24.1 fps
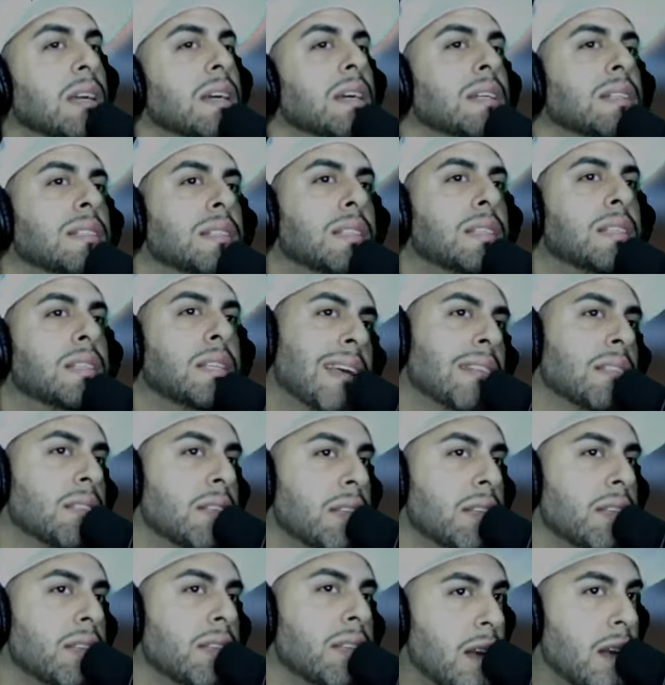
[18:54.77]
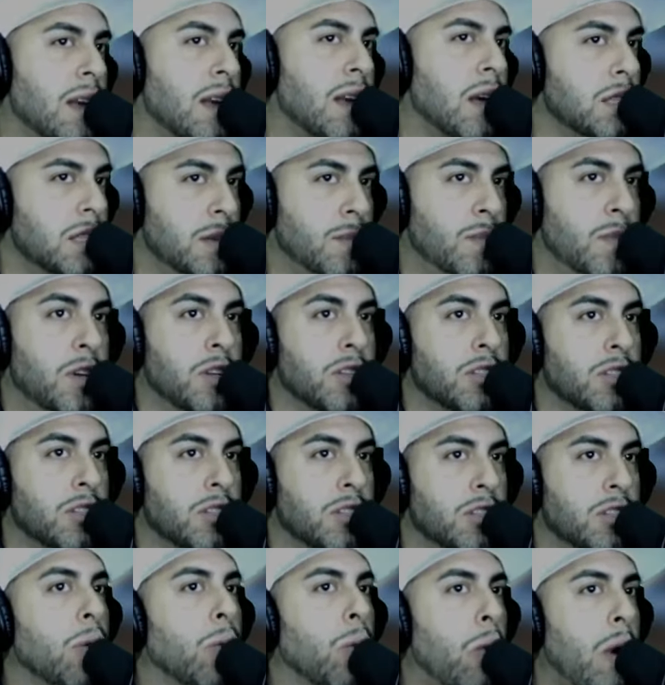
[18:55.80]
to get to that customer a
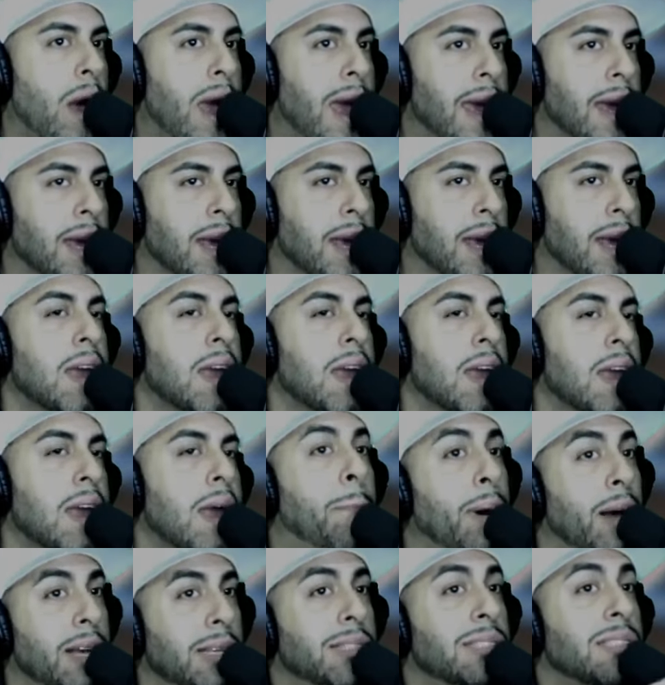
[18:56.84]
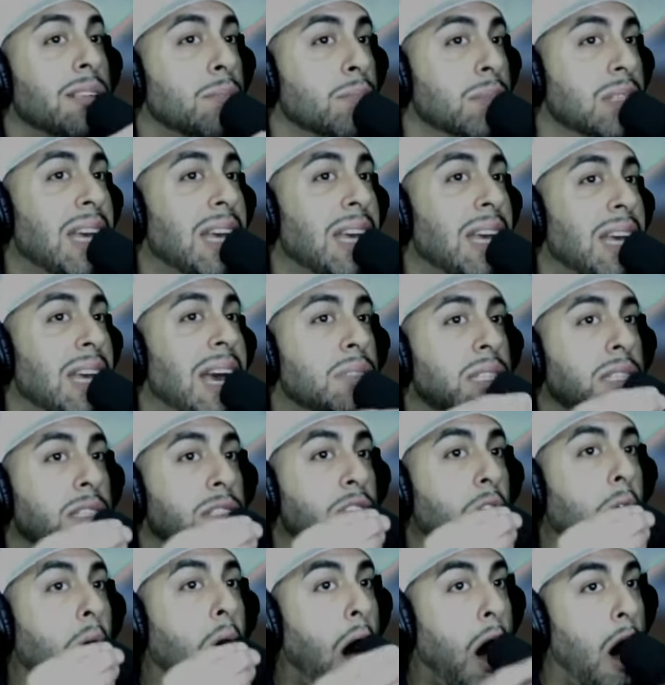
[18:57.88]
certain way. But sometimes it's
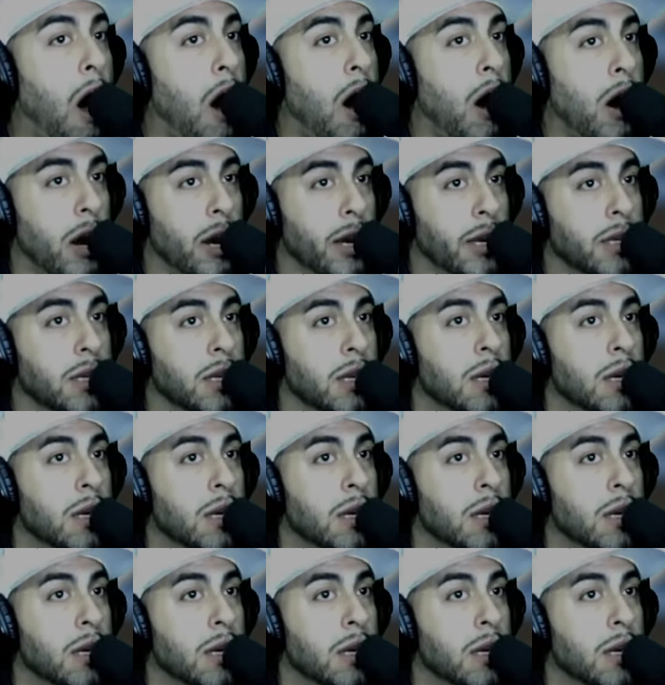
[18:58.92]
hard